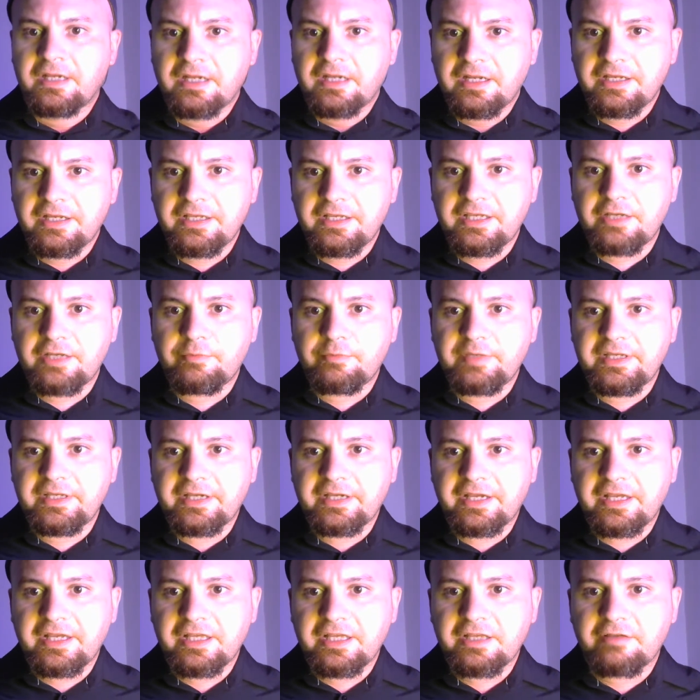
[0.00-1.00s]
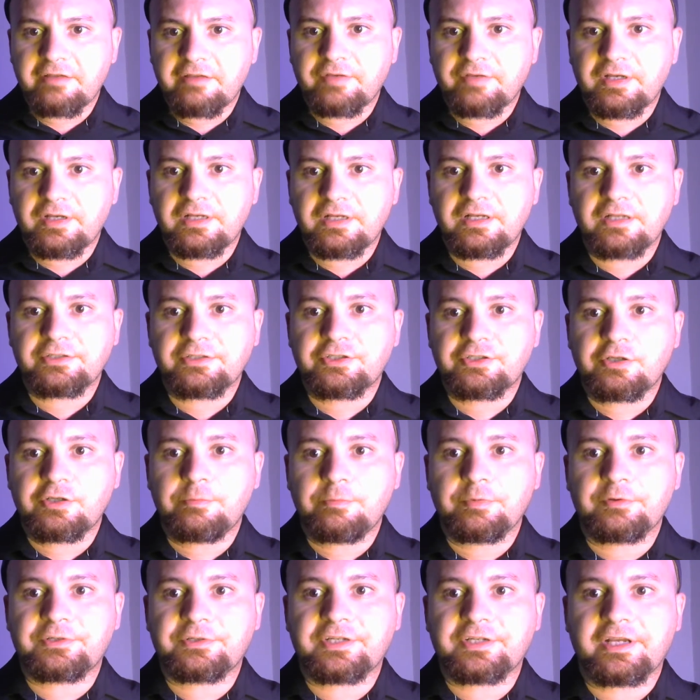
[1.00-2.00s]
And we have a
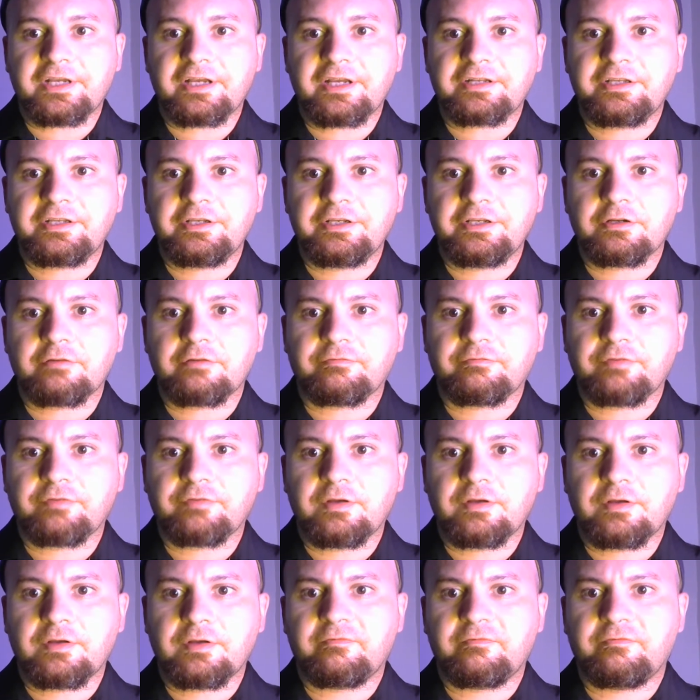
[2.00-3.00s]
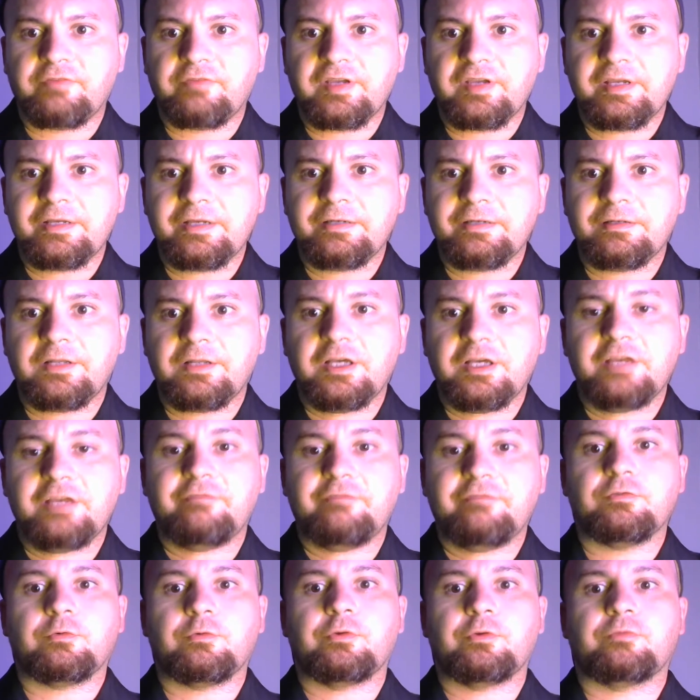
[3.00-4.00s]
super chat here from Van Life
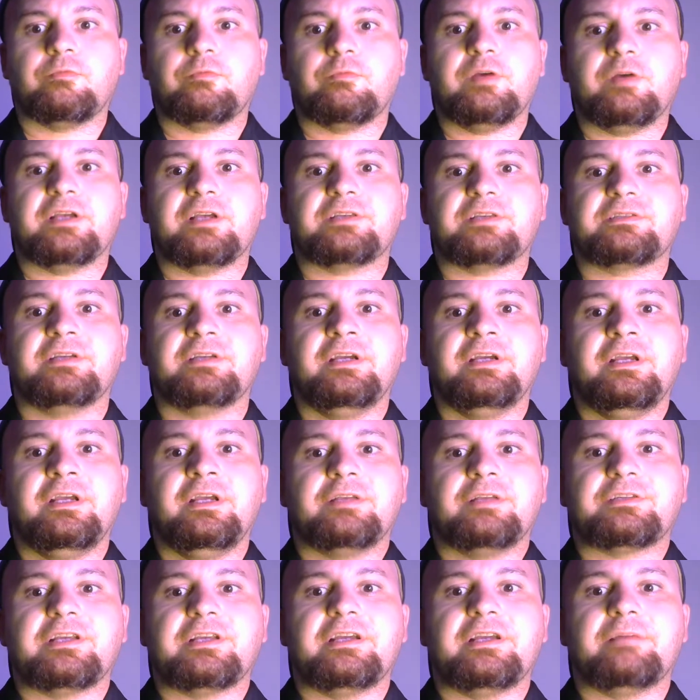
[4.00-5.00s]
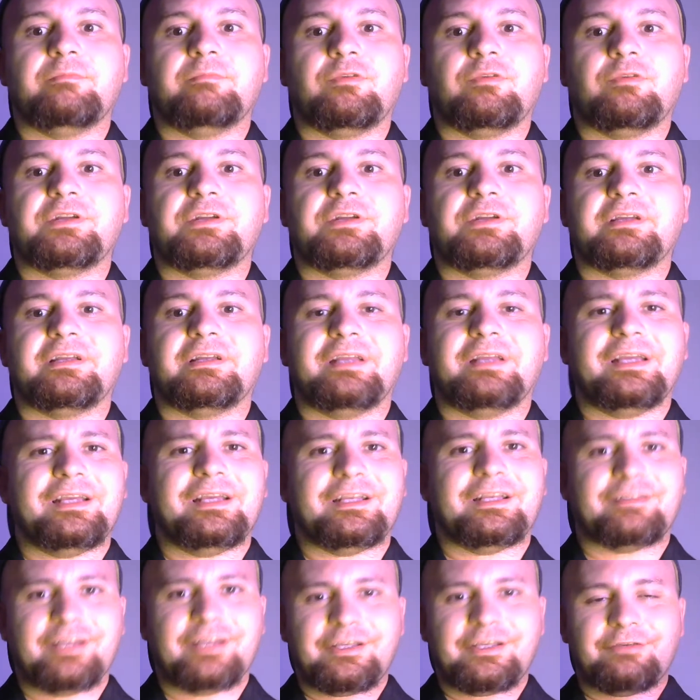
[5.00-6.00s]
Northwest saying, "Morning, Ned. Hey,
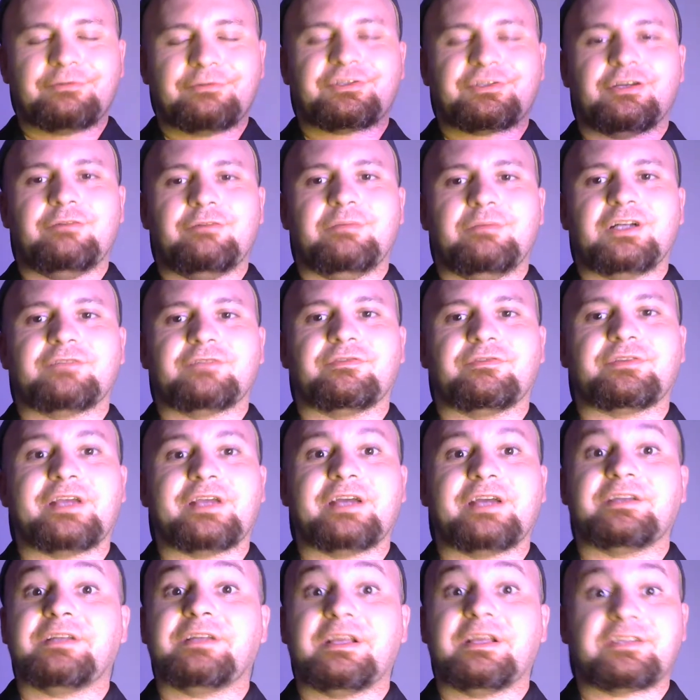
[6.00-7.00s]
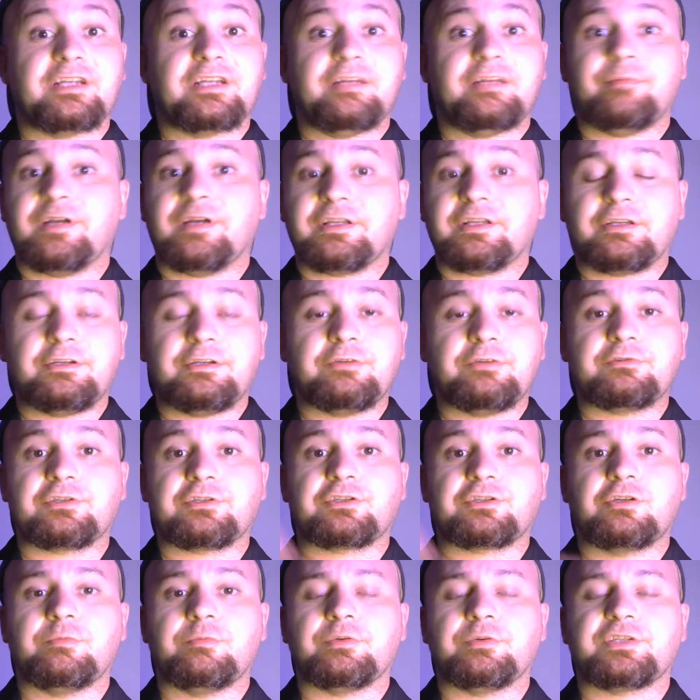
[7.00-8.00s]
thank you so much for that." And yes, anybody can use the
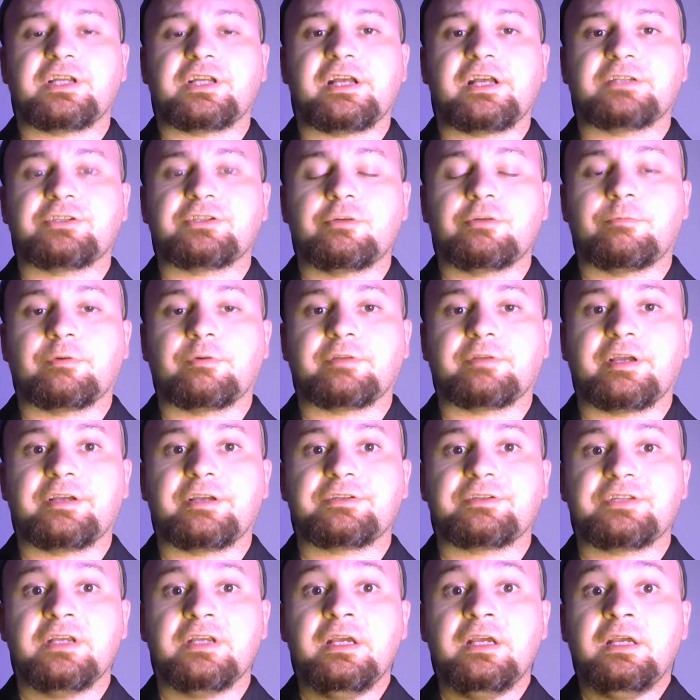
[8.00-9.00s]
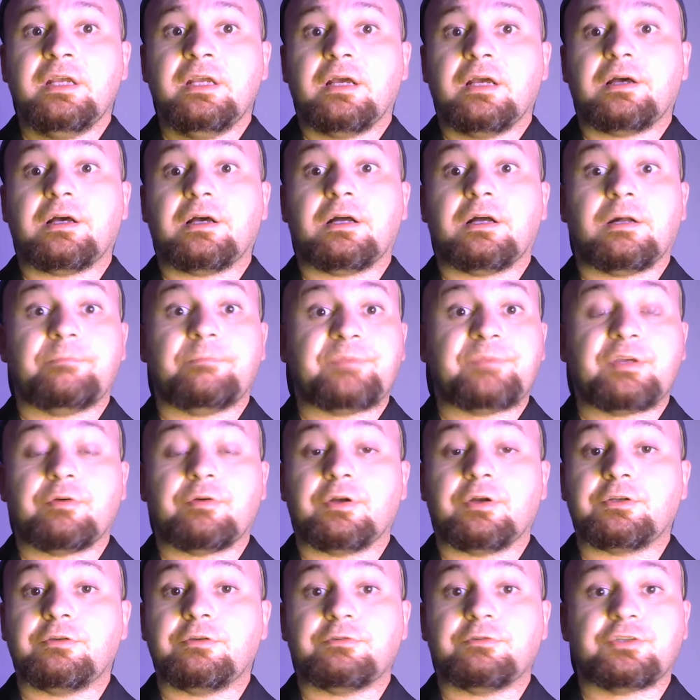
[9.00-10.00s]
super chat, super thanks, here on
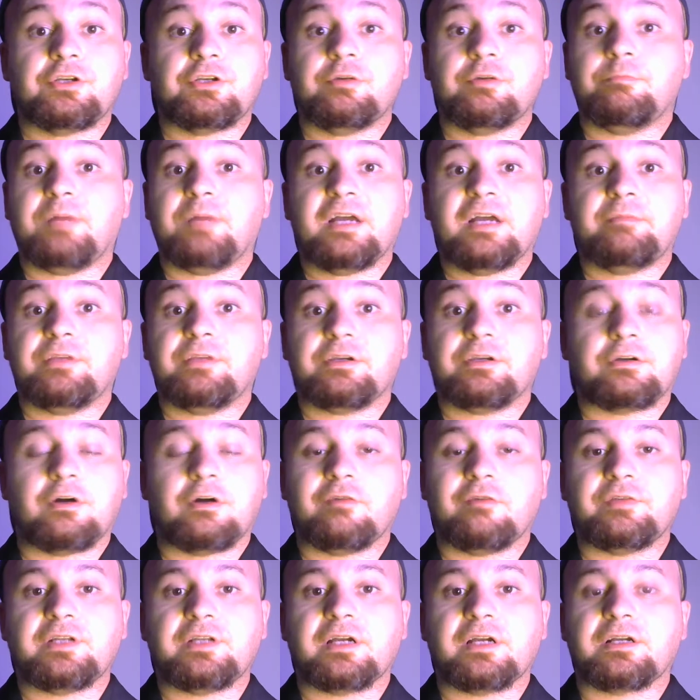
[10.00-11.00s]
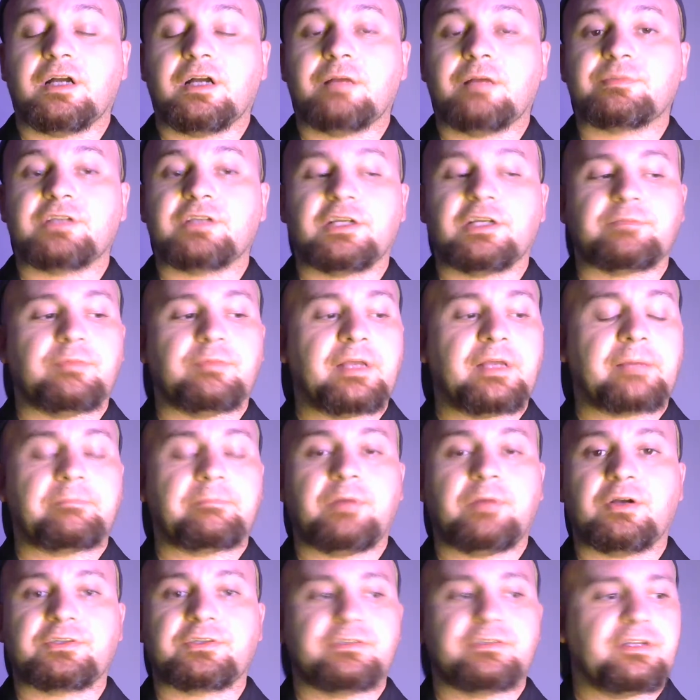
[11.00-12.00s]
YouTube,
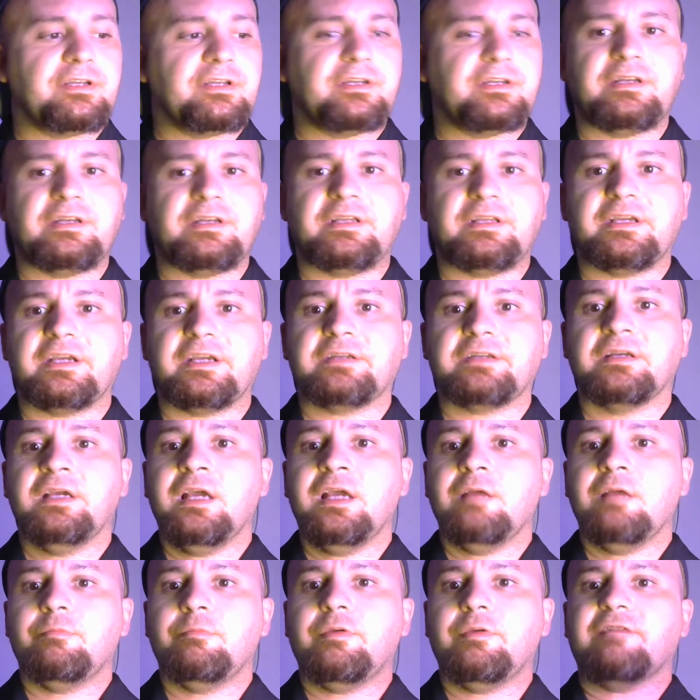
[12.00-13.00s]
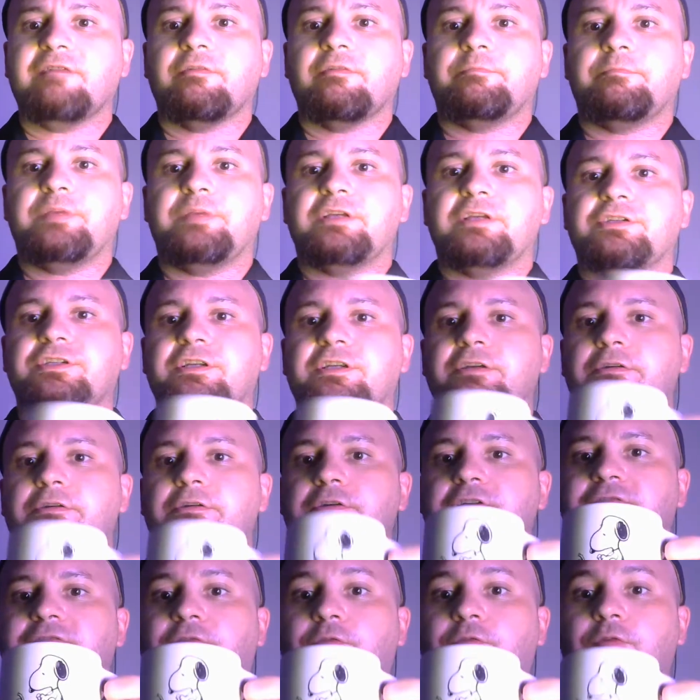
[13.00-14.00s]
buymeacoffee.com/blackboxned88. We have a big cheers
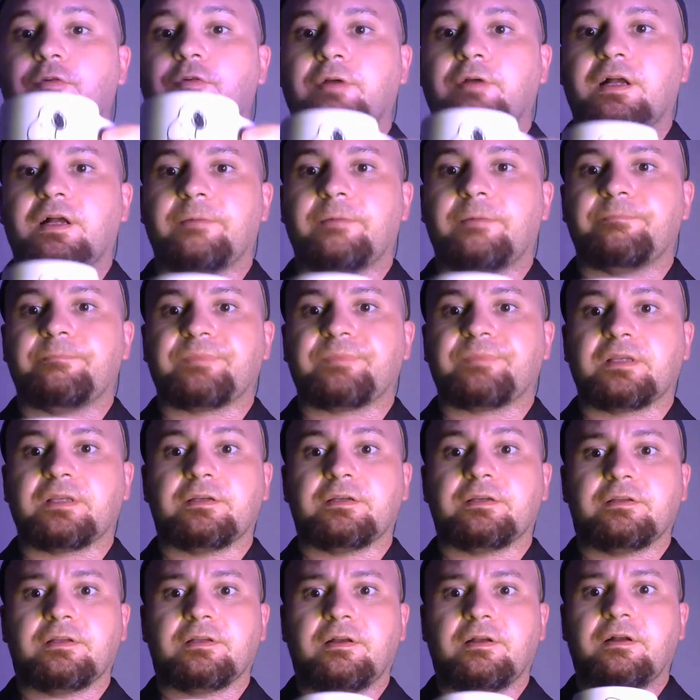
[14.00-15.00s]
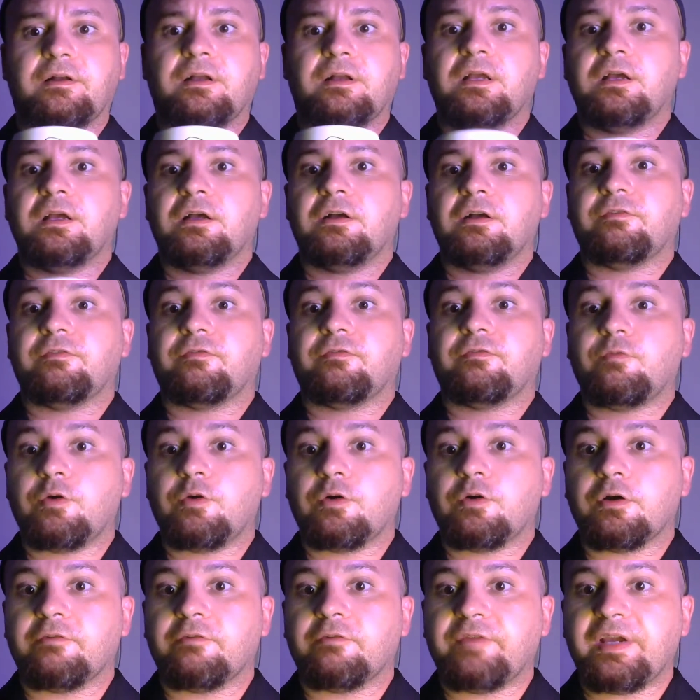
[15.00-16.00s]
for
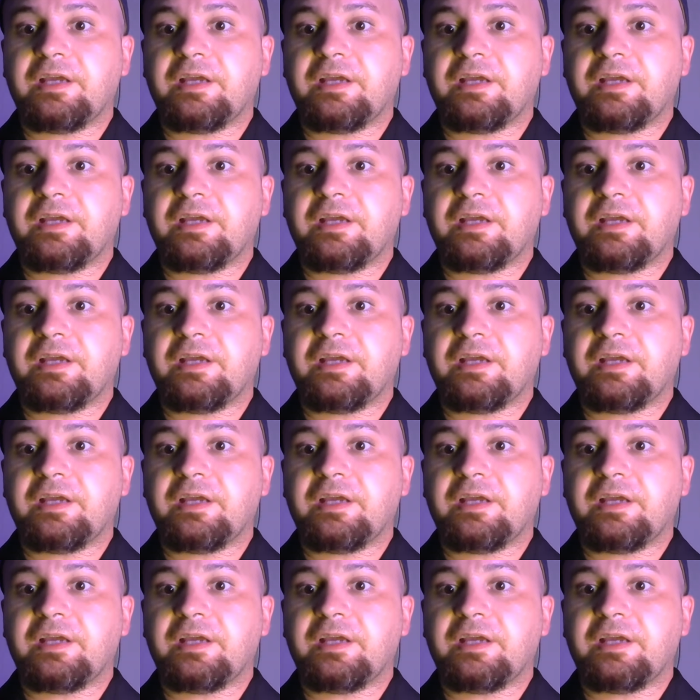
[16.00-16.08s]
Van